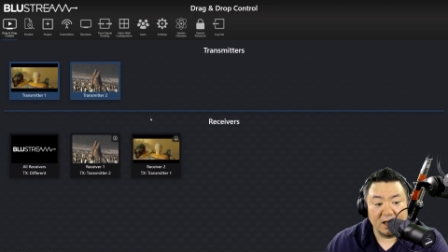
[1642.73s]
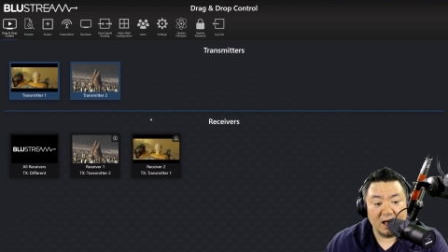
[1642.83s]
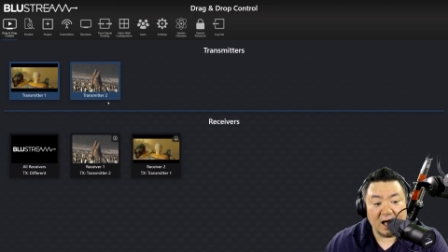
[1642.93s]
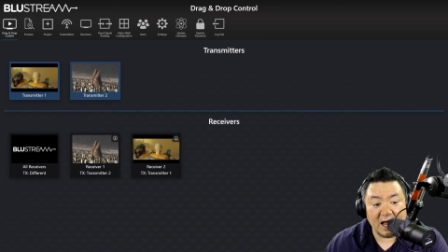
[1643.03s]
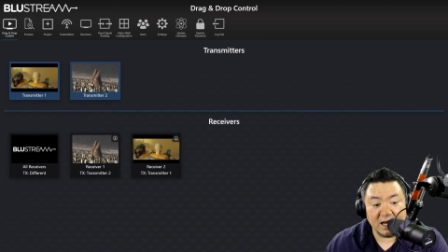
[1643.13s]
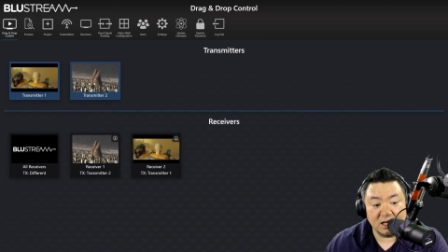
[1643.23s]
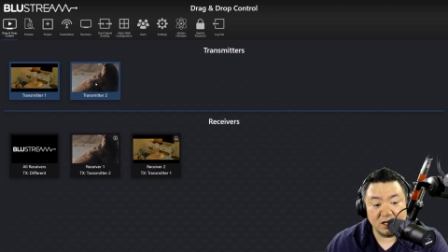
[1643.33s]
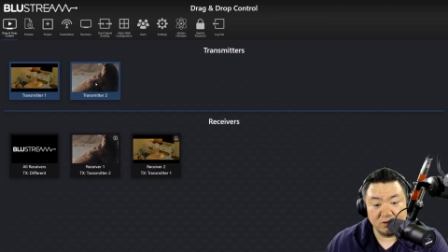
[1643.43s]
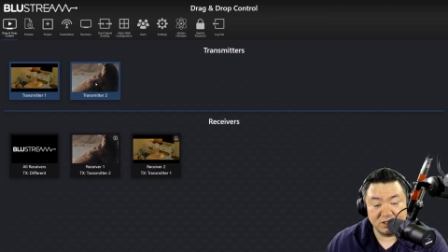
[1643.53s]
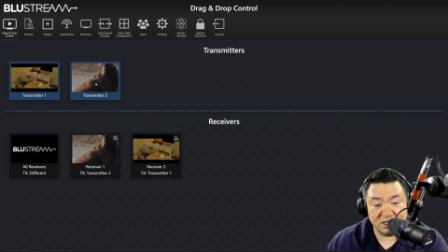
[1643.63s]
I can
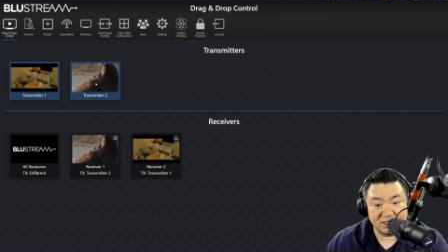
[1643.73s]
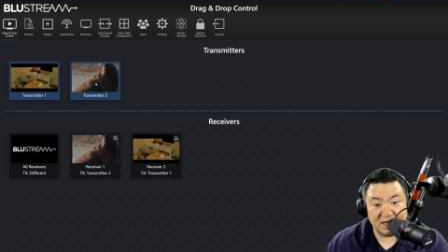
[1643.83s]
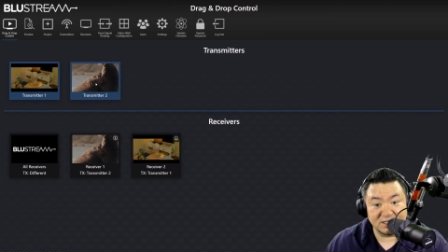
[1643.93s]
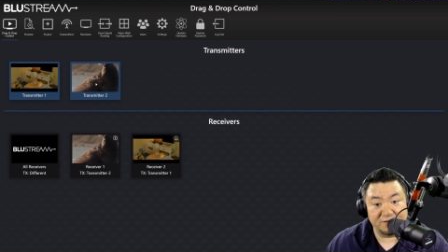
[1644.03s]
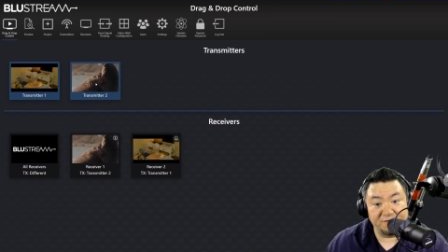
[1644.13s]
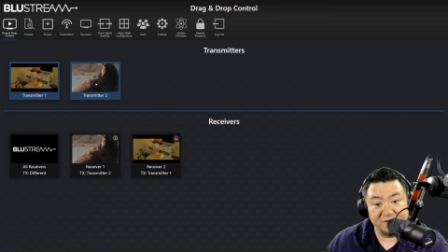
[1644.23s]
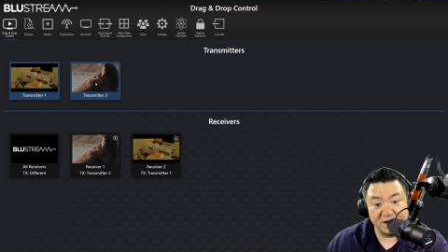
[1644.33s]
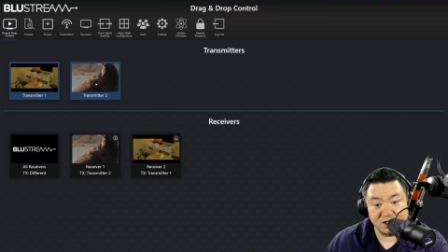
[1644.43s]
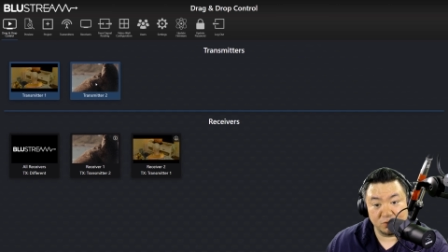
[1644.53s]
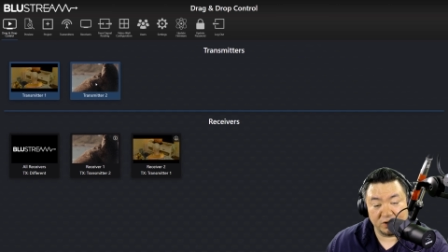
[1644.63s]
use this as a
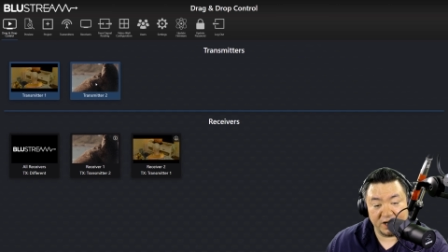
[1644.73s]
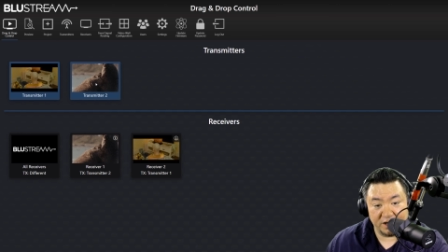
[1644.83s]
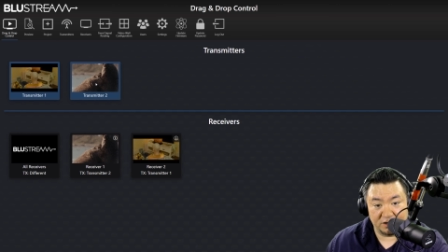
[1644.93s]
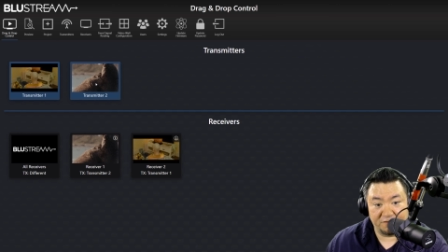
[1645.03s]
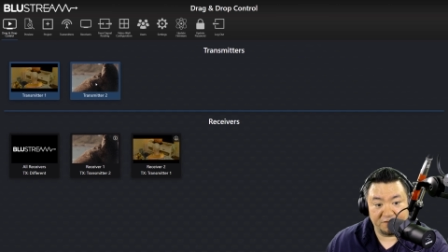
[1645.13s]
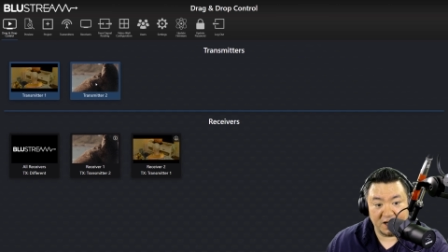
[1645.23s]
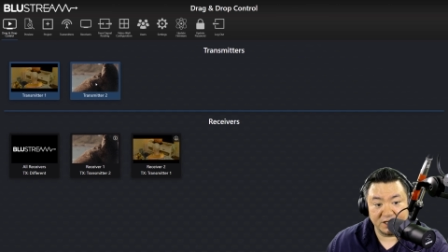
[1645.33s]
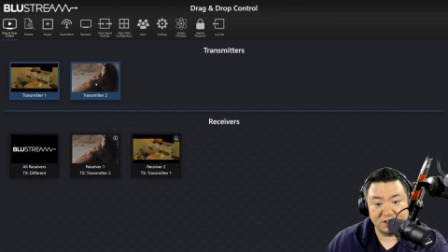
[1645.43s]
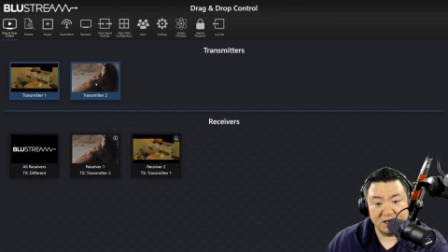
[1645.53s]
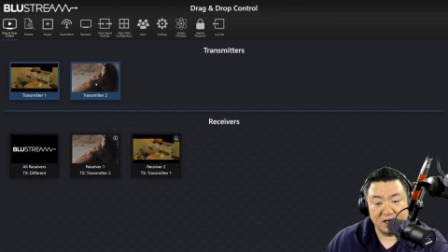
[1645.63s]
visual
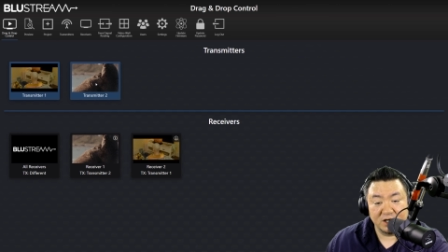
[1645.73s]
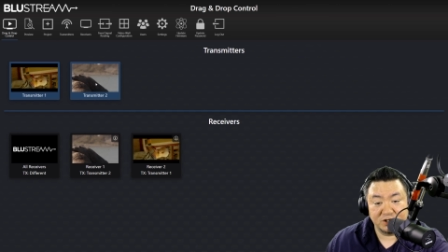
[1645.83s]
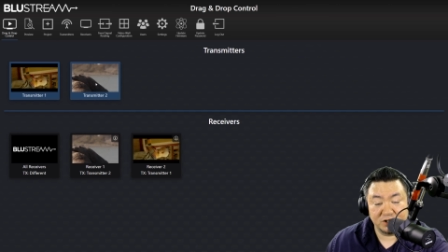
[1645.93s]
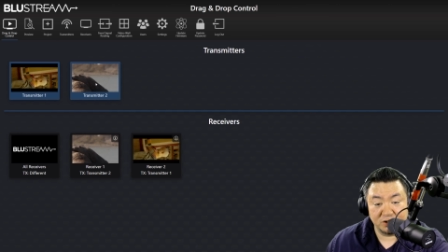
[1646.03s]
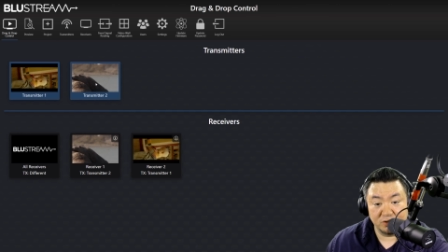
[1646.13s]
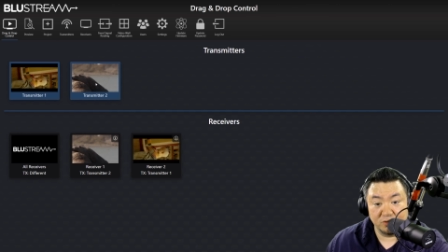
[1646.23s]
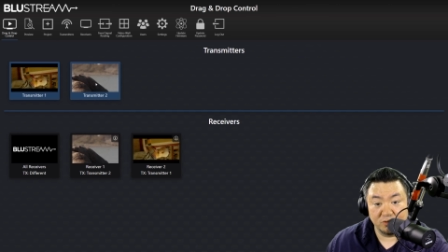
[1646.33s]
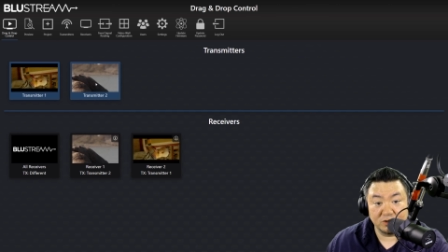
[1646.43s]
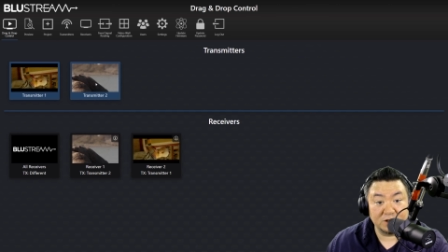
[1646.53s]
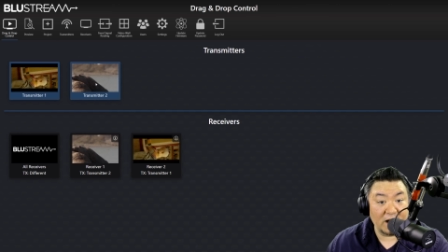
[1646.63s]
interface
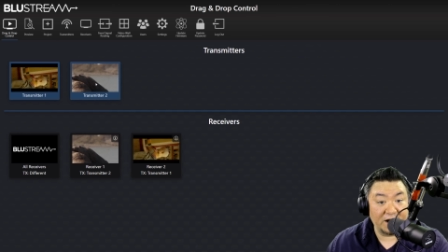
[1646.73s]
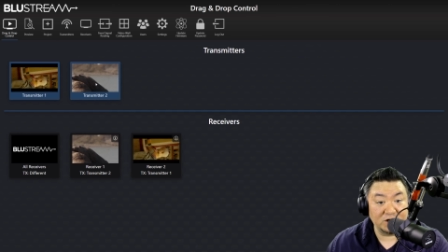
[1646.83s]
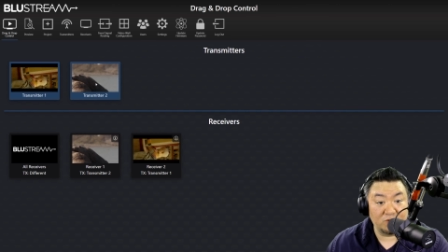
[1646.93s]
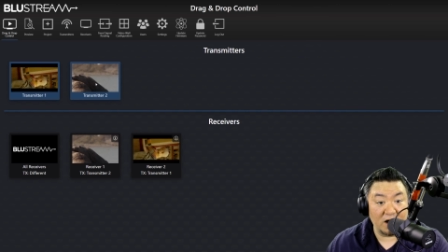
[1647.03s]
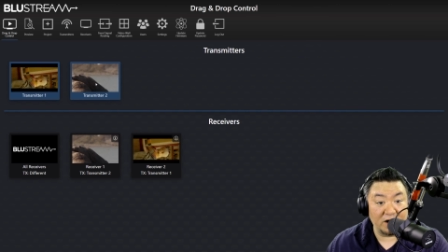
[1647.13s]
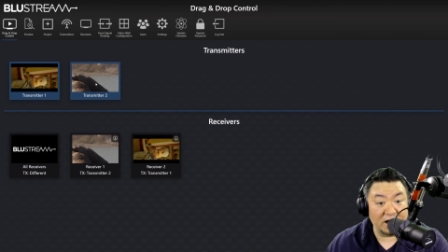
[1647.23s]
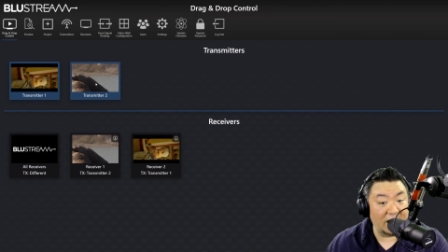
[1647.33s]
to manage routing.